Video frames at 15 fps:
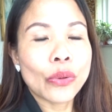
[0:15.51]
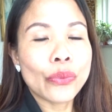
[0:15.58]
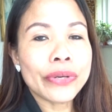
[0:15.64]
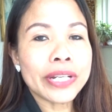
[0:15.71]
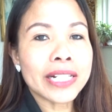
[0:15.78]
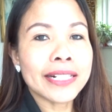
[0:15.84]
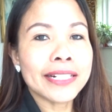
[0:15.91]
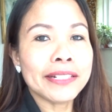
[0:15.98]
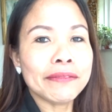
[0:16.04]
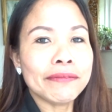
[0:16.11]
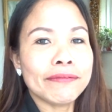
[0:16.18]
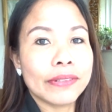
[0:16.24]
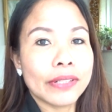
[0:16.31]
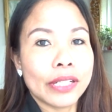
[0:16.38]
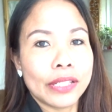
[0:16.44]
weekly
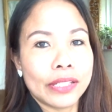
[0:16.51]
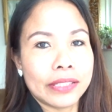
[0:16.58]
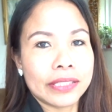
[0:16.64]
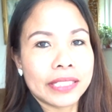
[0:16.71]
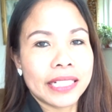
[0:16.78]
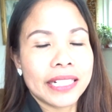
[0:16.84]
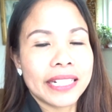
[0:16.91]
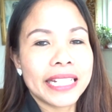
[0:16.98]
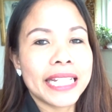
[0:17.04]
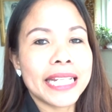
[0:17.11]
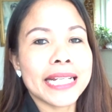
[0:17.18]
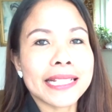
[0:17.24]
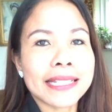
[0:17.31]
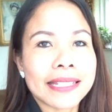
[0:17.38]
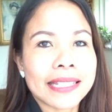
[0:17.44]
vlog,
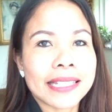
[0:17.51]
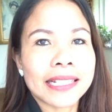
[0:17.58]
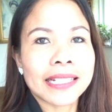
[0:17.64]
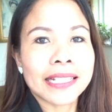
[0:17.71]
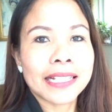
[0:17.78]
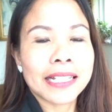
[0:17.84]
yes.